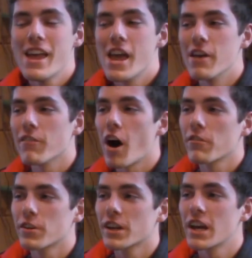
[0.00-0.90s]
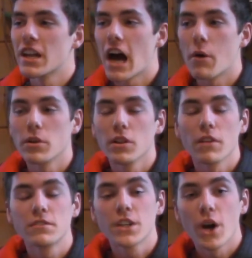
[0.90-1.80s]
if offered again, I would
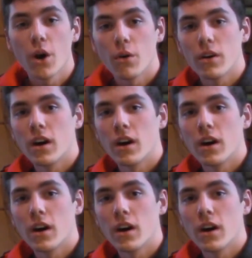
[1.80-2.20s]
love to go.